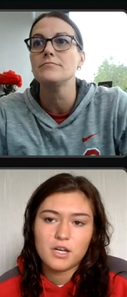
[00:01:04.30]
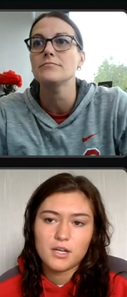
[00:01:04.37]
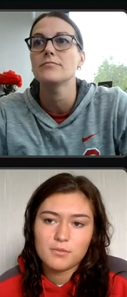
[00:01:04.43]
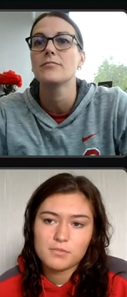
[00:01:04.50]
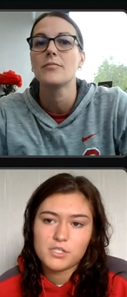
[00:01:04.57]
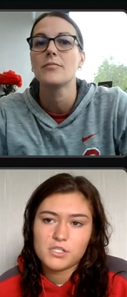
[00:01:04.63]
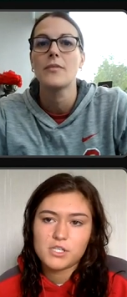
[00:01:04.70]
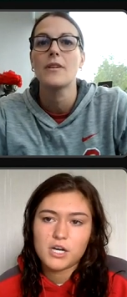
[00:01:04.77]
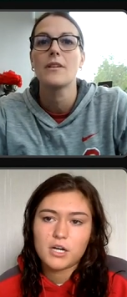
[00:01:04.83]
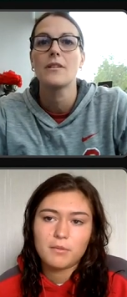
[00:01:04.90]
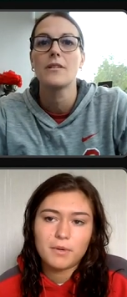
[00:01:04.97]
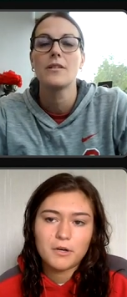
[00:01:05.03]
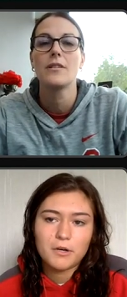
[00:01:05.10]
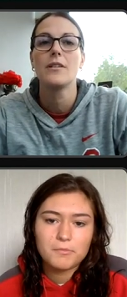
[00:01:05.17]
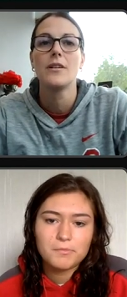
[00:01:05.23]
Speaker 1: um, to talk
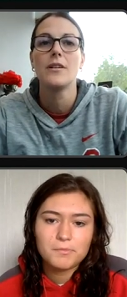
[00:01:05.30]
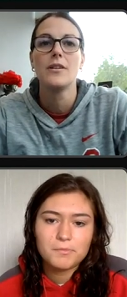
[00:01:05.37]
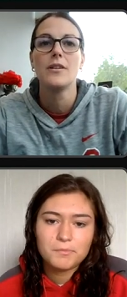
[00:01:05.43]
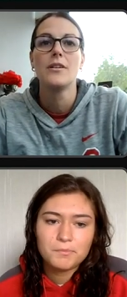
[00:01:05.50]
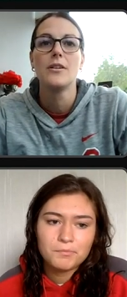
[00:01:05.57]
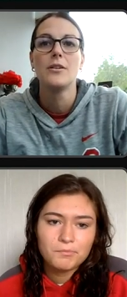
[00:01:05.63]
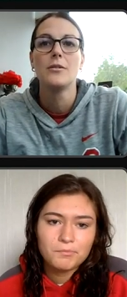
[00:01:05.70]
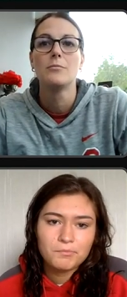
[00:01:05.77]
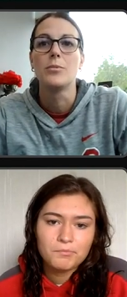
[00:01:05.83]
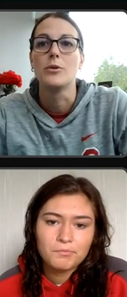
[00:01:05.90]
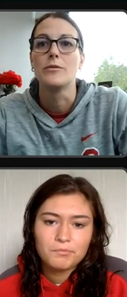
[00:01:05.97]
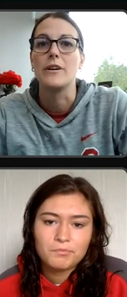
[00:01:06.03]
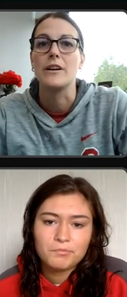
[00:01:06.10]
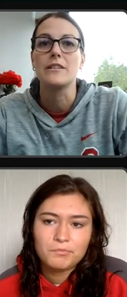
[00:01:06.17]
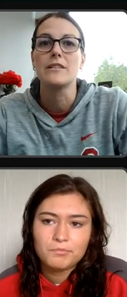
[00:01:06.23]
Speaker 2: about.
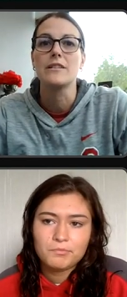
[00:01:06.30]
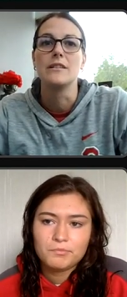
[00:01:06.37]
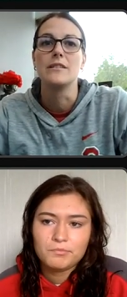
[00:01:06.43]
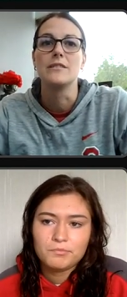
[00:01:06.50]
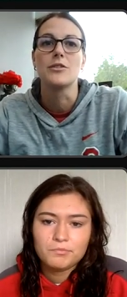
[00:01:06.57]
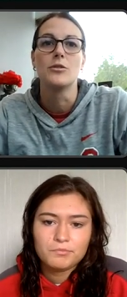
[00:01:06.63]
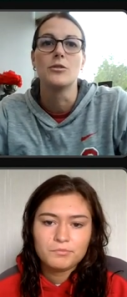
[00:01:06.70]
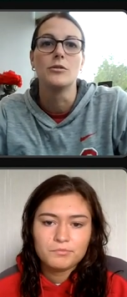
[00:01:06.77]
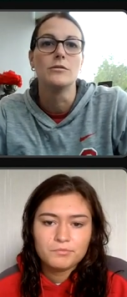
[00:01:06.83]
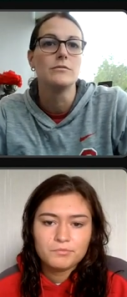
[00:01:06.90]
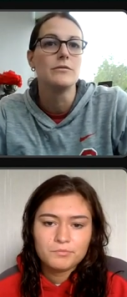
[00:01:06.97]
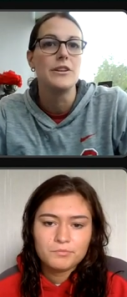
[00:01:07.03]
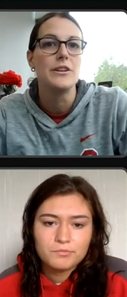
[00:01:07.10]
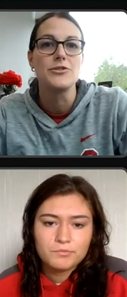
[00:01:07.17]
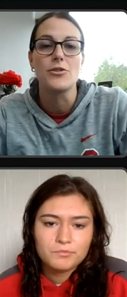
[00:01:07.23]
Correct. And
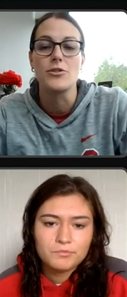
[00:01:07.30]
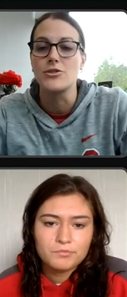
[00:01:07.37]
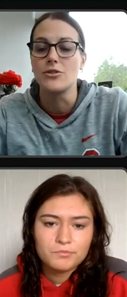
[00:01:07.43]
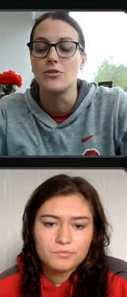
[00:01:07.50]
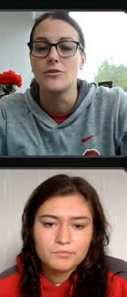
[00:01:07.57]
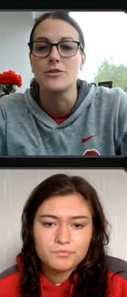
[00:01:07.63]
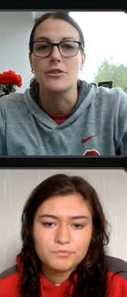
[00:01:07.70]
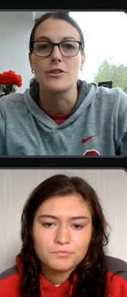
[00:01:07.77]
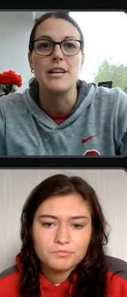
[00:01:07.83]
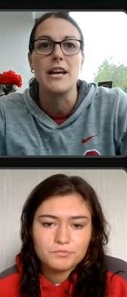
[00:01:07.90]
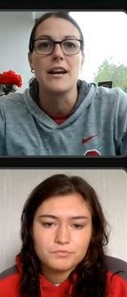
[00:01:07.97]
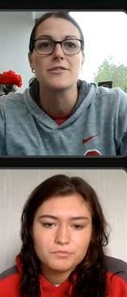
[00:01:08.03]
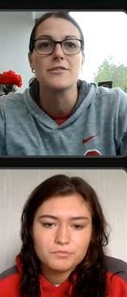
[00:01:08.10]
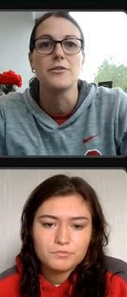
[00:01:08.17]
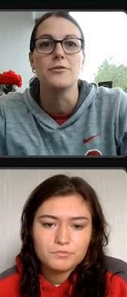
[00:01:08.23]
so these are our zones, our
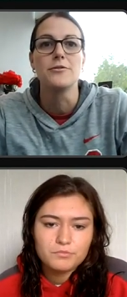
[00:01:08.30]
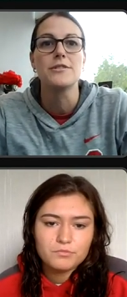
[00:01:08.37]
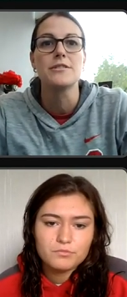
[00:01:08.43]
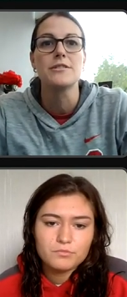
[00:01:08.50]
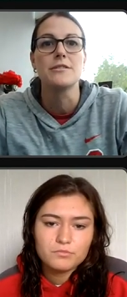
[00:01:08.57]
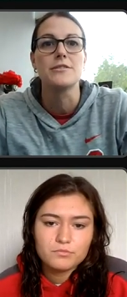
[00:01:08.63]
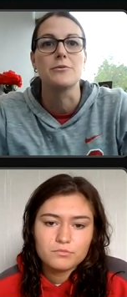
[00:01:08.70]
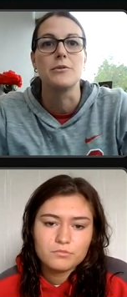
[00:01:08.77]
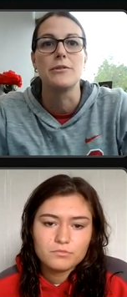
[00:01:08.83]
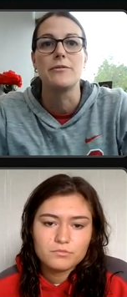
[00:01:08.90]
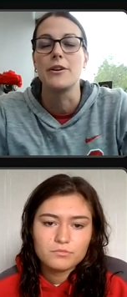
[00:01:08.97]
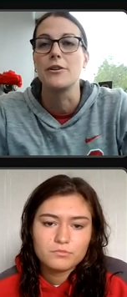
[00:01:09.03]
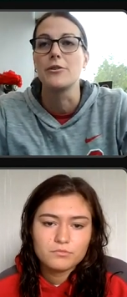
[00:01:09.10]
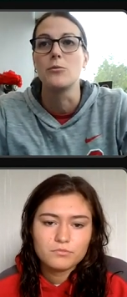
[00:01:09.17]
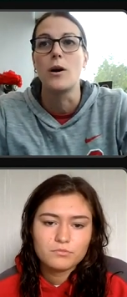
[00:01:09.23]
attack zones. So we
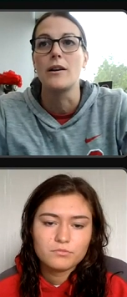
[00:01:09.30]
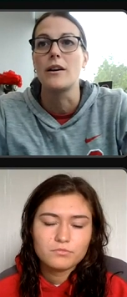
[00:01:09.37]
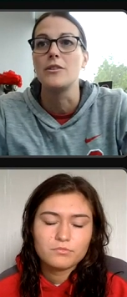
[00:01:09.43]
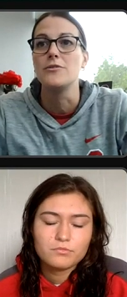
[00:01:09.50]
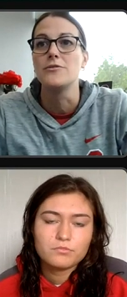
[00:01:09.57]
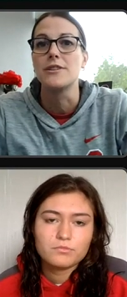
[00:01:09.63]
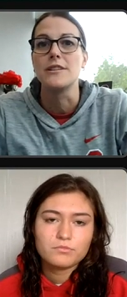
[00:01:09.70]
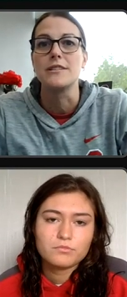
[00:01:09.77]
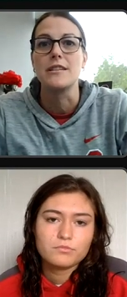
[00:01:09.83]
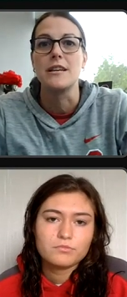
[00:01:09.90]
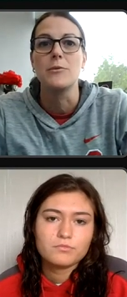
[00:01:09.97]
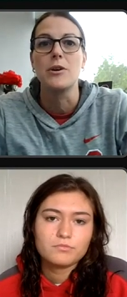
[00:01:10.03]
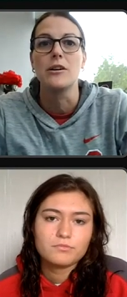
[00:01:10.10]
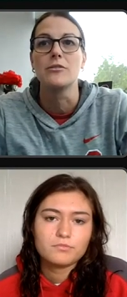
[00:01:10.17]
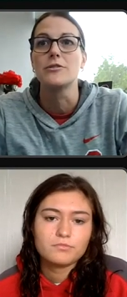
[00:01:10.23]
figured why not use the
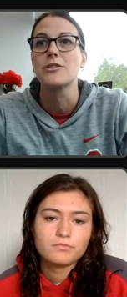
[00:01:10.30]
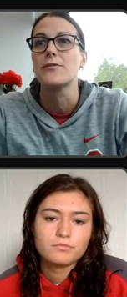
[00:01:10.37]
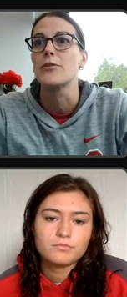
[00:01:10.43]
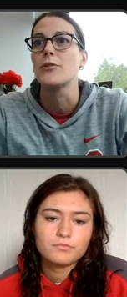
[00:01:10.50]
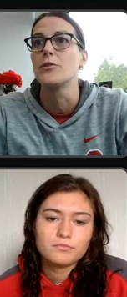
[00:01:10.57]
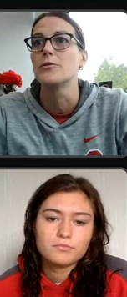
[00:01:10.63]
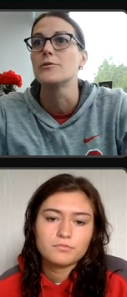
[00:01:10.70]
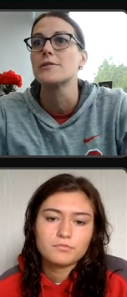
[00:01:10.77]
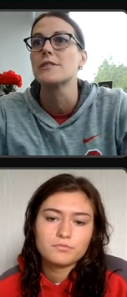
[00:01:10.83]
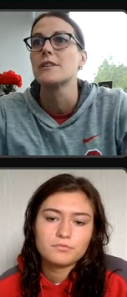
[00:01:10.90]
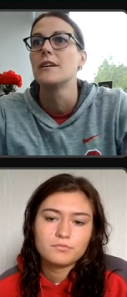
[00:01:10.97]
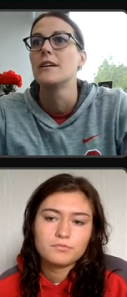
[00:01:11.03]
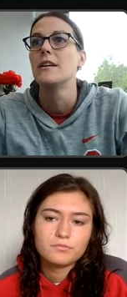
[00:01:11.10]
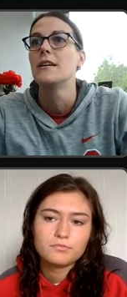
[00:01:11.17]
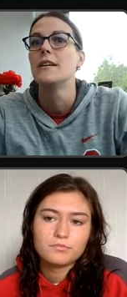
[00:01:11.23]
same colors for those?
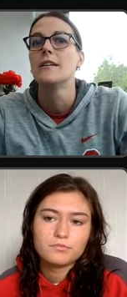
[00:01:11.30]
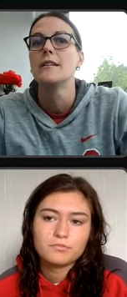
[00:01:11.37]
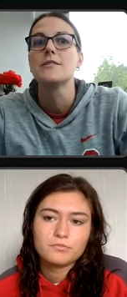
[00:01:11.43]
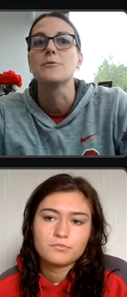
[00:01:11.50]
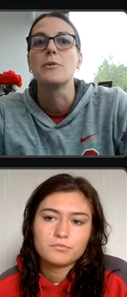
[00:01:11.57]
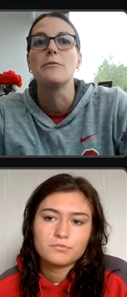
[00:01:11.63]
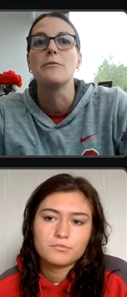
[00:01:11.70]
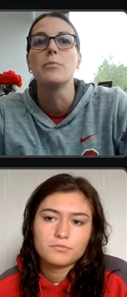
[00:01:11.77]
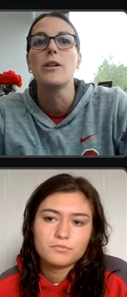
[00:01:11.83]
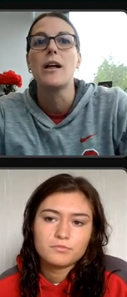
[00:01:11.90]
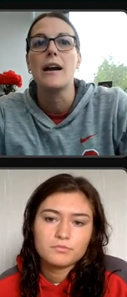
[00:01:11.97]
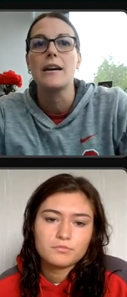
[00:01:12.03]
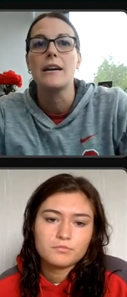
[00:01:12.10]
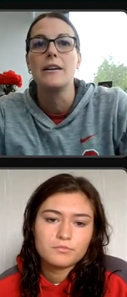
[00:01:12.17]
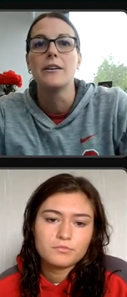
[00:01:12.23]
So we have
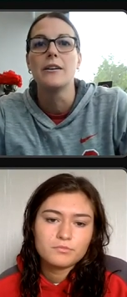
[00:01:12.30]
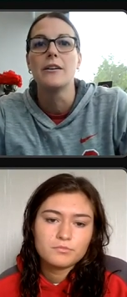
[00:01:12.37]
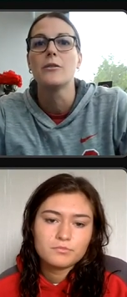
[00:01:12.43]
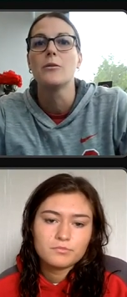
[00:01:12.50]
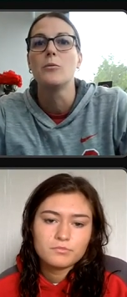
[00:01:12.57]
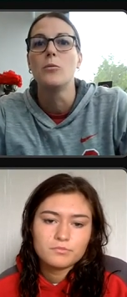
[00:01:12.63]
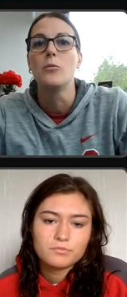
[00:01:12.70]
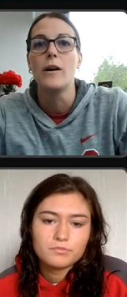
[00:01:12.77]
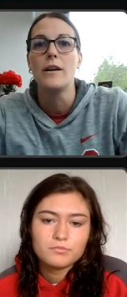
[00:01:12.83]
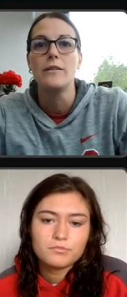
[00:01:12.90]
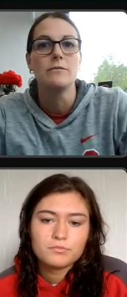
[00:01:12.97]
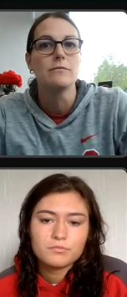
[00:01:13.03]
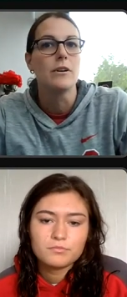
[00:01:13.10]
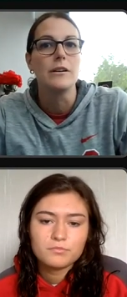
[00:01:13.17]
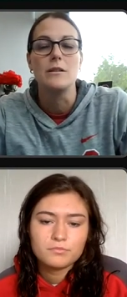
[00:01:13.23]
black here, white
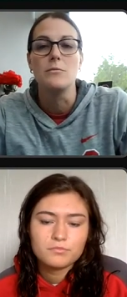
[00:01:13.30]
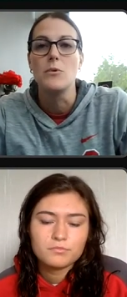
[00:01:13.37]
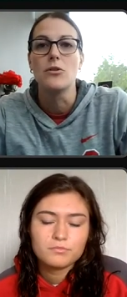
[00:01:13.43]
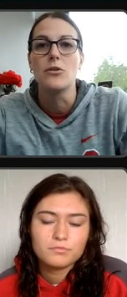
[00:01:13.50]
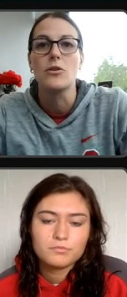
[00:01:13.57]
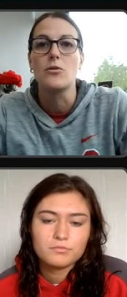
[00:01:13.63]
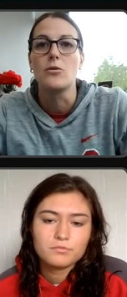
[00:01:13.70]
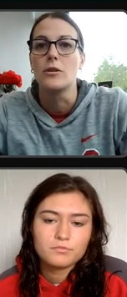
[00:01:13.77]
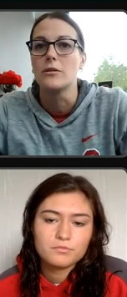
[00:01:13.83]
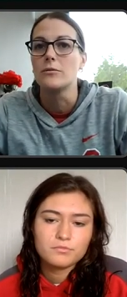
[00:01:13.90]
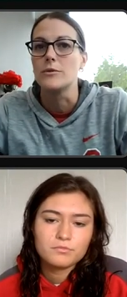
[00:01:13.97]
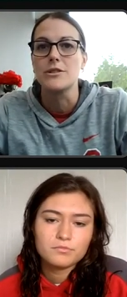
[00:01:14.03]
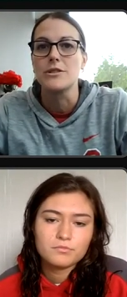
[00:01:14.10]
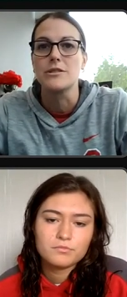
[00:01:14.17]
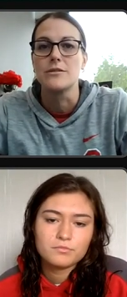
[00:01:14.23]
right in the middle of the court,
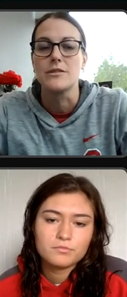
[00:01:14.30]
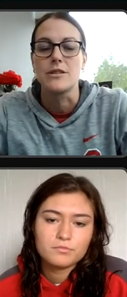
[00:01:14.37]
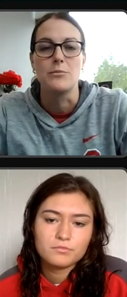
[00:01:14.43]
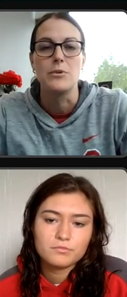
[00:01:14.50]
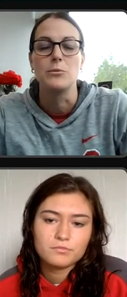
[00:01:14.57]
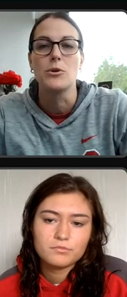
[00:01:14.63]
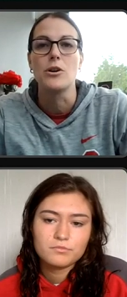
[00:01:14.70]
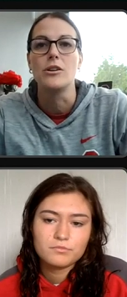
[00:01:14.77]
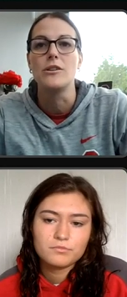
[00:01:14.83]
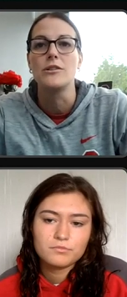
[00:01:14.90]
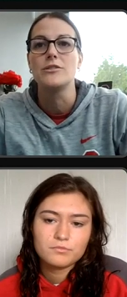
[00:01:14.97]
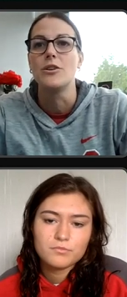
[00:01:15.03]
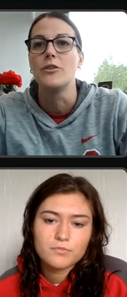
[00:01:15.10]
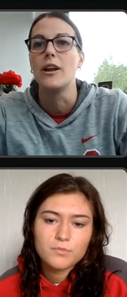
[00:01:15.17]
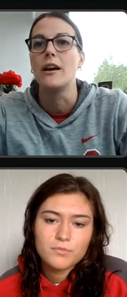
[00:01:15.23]
which some people call
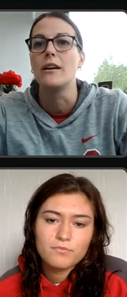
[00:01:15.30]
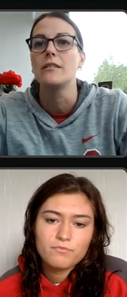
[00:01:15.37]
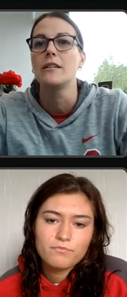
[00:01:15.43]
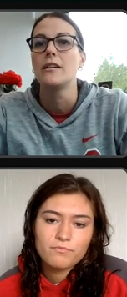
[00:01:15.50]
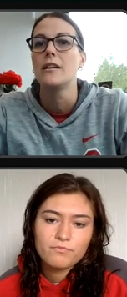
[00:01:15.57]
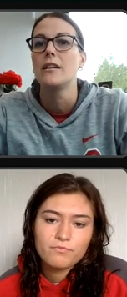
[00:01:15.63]
it the donut,